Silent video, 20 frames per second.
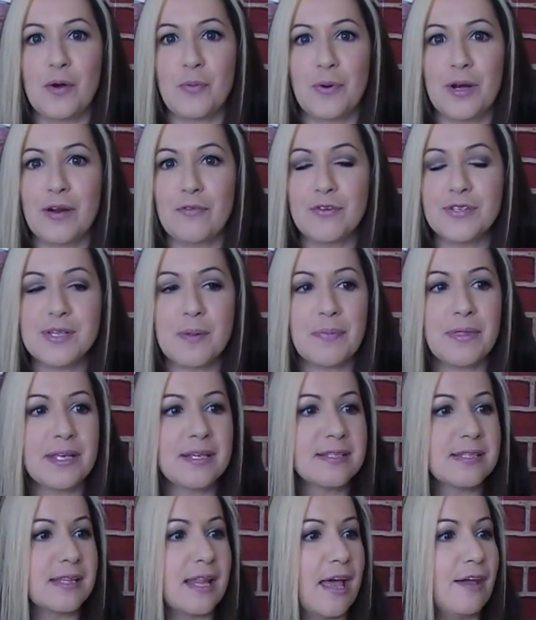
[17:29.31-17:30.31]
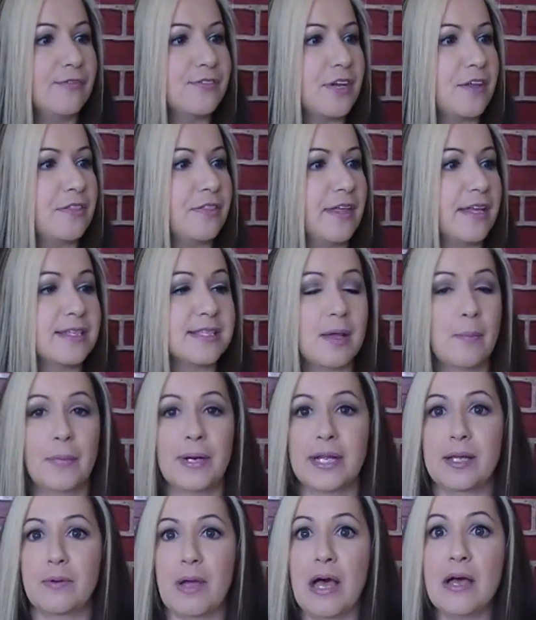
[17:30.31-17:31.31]
Whenever something is left, I think
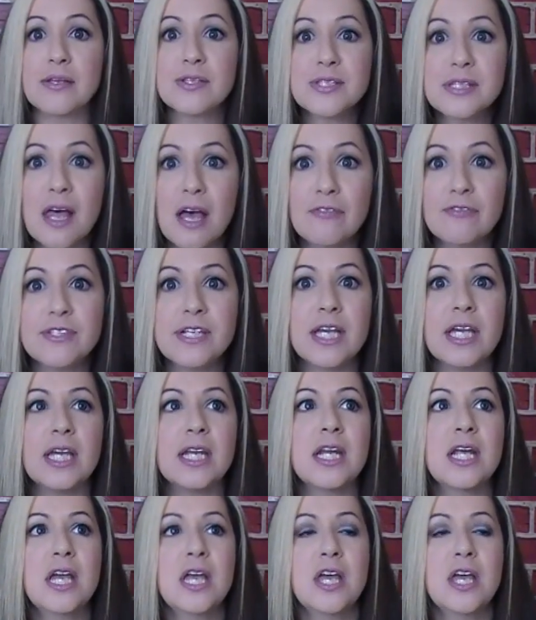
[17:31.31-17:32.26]
somebody else loved it.